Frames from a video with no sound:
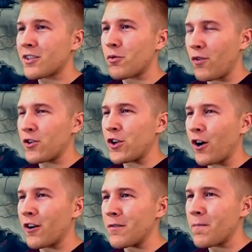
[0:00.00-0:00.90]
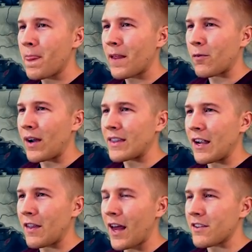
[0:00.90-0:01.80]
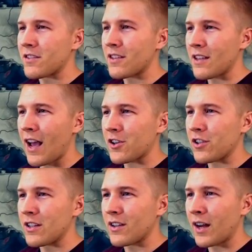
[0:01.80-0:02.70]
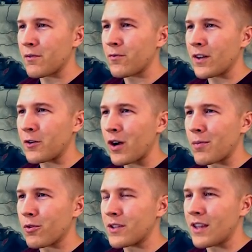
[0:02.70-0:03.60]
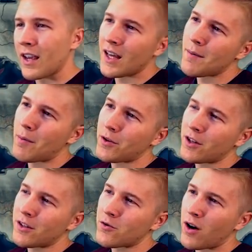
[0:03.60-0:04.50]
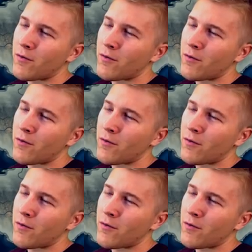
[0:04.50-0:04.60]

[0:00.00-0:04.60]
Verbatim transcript: reverse card right there. That is actually kind of incredible. Did they hit him up with the draw